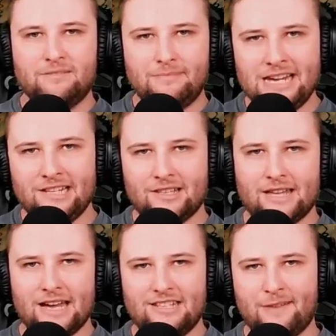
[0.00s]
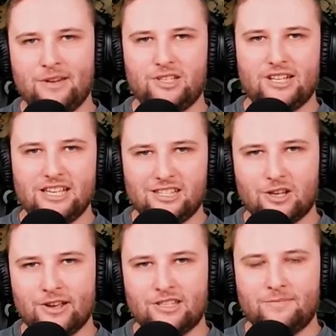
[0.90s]
meaning that that damage is
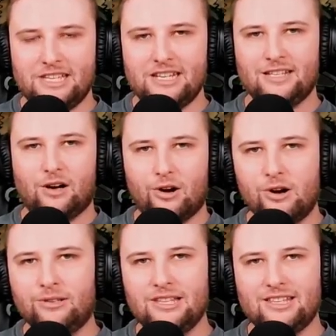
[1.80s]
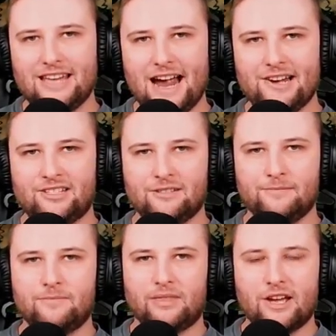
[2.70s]
going to be hitting only the garrison.